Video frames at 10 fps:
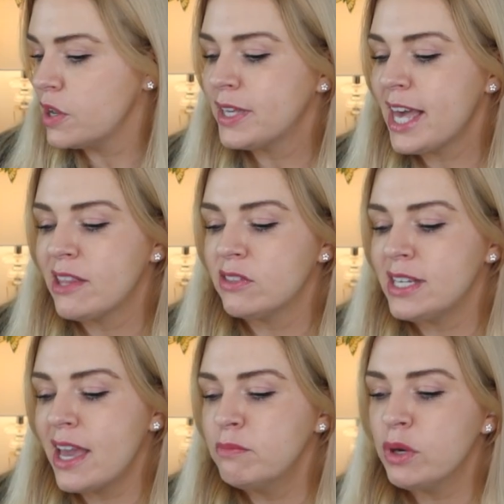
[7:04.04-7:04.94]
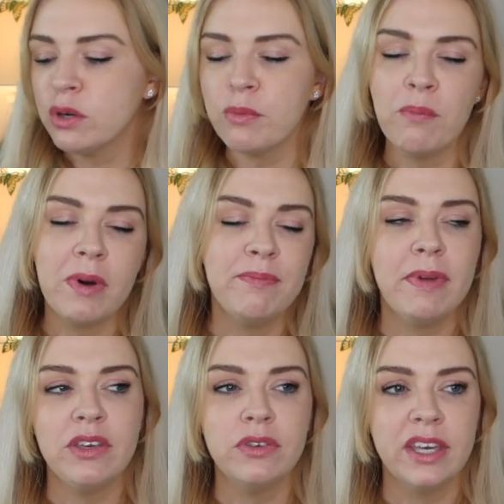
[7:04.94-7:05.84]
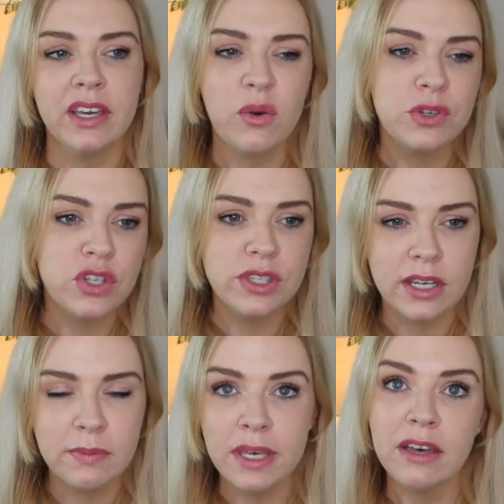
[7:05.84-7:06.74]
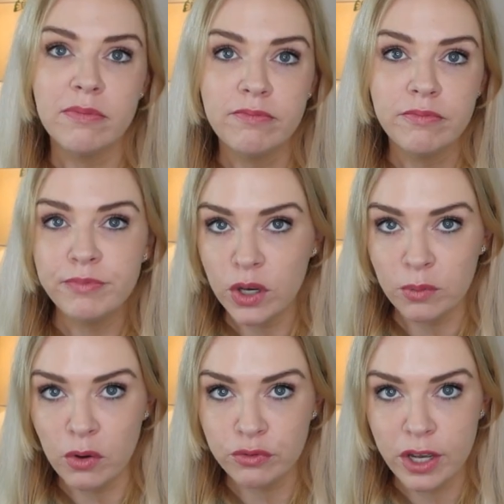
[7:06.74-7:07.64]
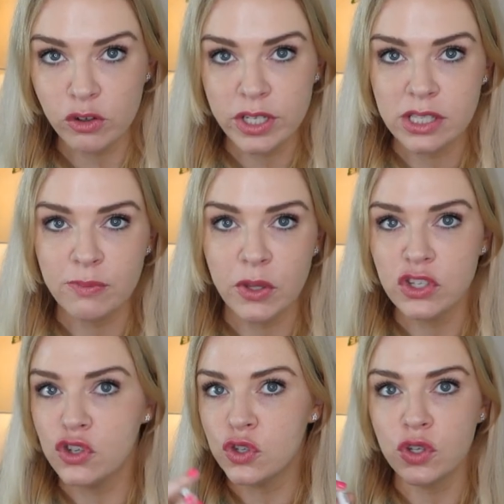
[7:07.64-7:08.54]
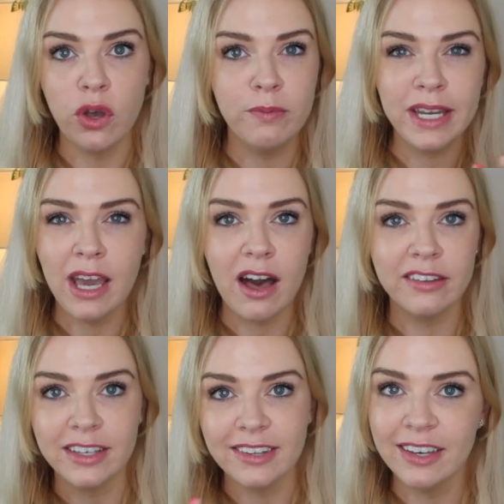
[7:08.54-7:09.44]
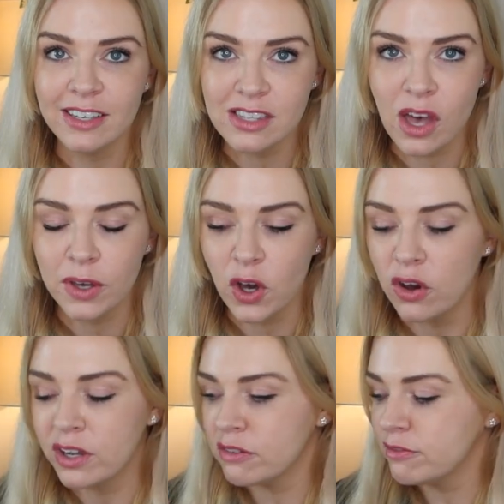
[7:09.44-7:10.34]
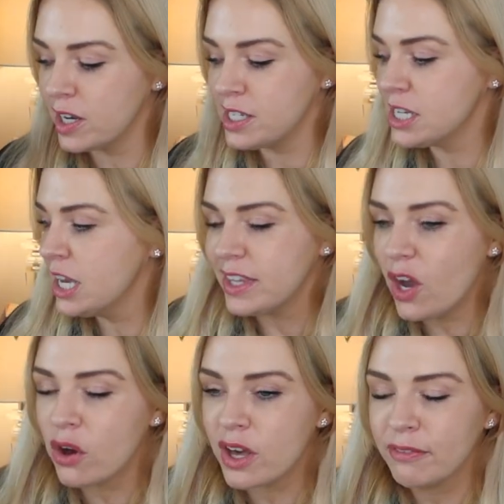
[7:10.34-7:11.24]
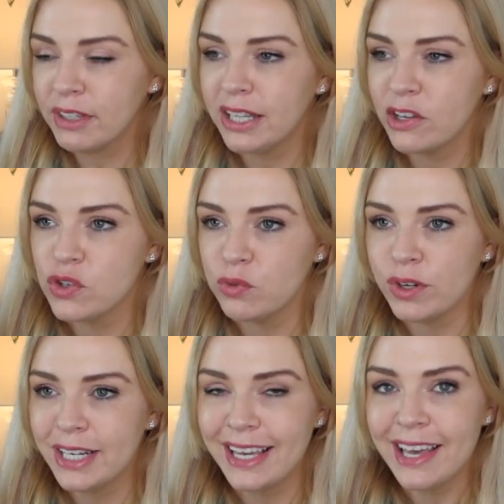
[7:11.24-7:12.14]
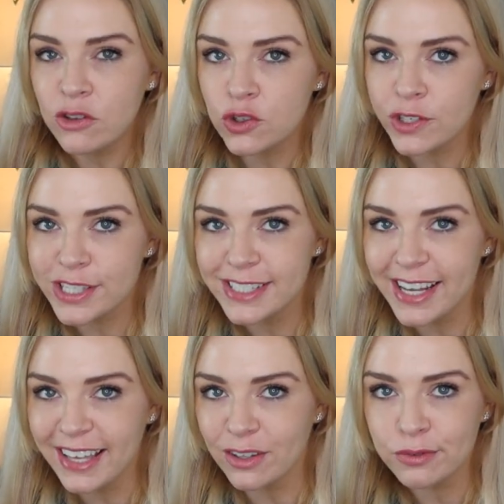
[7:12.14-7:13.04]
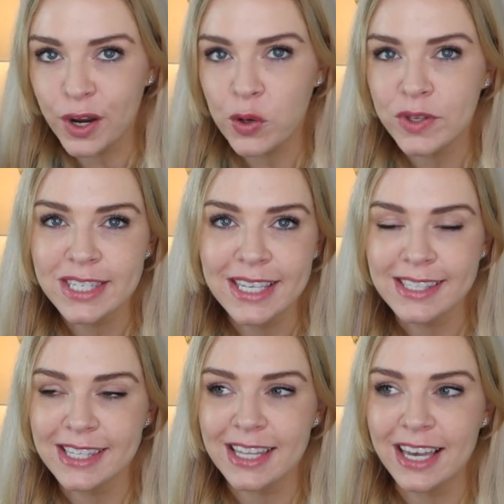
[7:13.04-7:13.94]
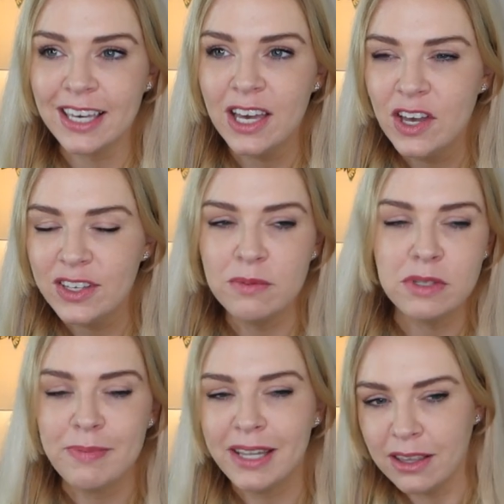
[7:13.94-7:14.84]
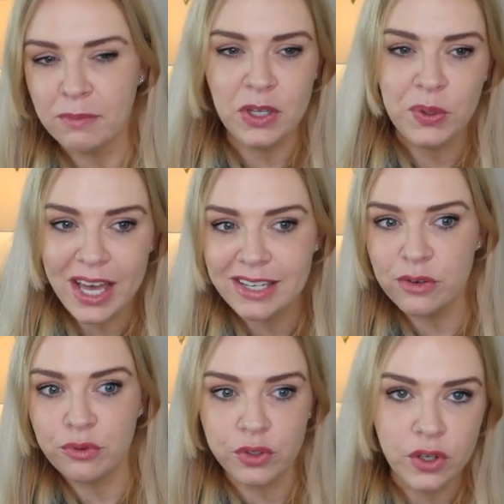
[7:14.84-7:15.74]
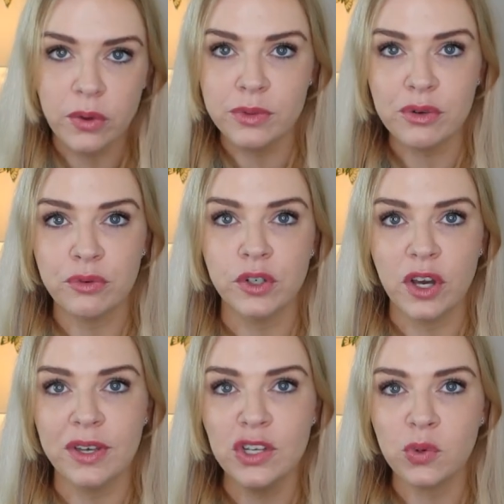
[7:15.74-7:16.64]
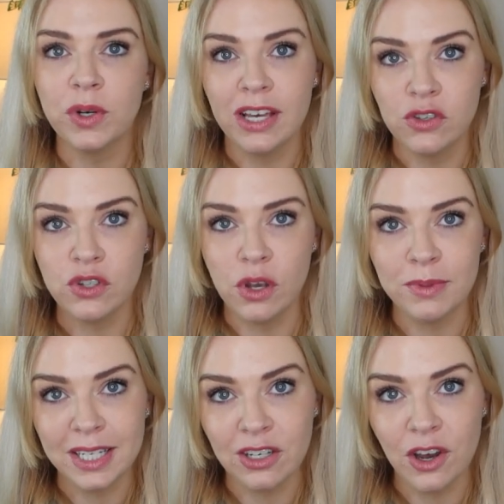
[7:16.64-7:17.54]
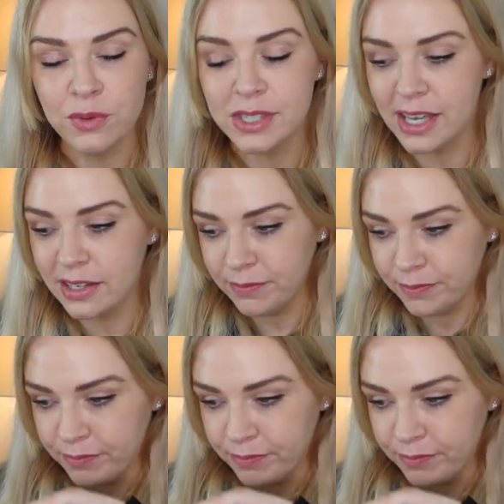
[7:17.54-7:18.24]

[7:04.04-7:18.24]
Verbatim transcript: So again, the name bergamot might make you think, oh, it's just going to be a bergamot fragrance, but there's so many other things going on. I find the archive collection really interesting. The fragrances, there's like, keep smelling them and you get a different note, different note. Each one has so many notes in.